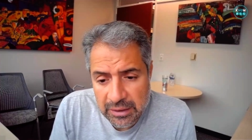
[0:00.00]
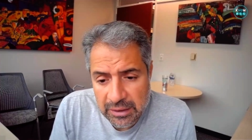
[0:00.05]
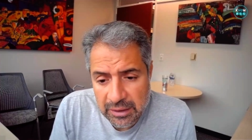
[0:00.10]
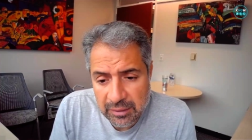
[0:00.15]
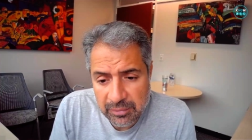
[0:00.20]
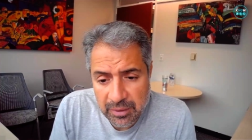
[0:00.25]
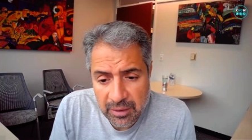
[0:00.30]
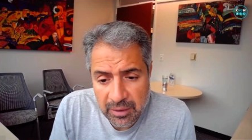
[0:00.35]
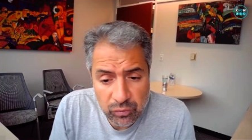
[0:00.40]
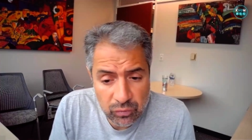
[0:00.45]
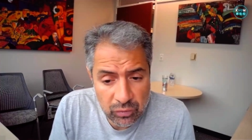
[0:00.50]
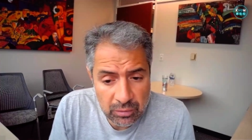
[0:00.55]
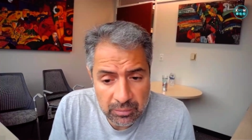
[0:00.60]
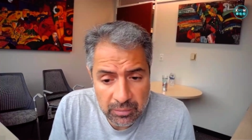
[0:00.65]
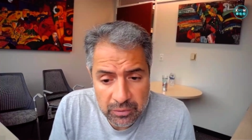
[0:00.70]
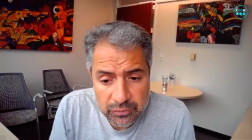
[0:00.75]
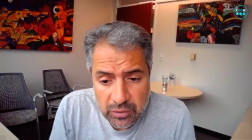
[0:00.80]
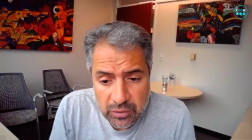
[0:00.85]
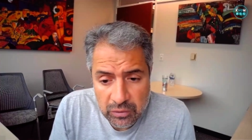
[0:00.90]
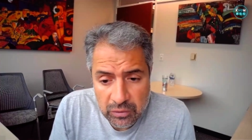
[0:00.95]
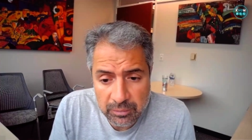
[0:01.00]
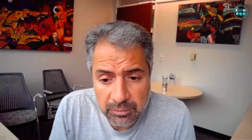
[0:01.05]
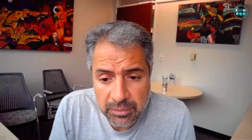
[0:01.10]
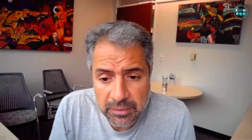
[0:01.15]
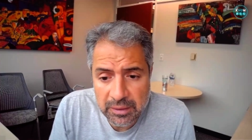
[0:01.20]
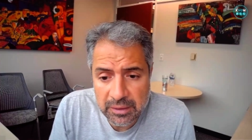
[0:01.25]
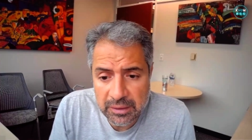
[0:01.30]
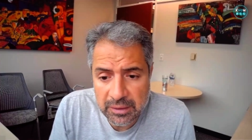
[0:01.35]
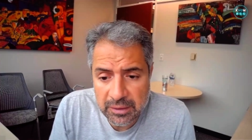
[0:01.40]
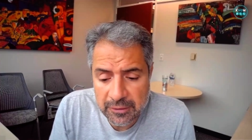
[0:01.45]
anemia,
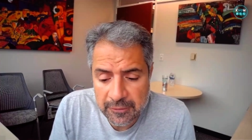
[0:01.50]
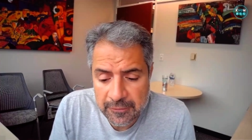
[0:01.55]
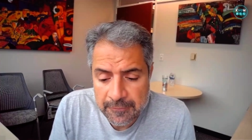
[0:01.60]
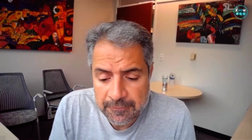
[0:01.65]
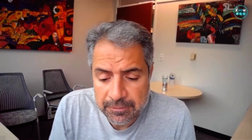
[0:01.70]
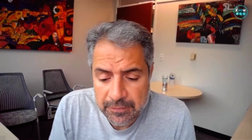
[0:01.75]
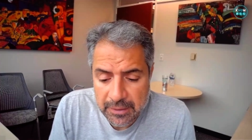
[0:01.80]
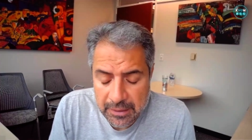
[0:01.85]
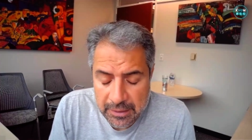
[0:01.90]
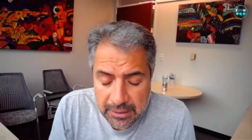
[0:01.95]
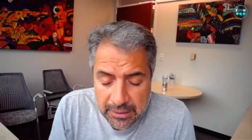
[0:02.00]
thrombocytopenia,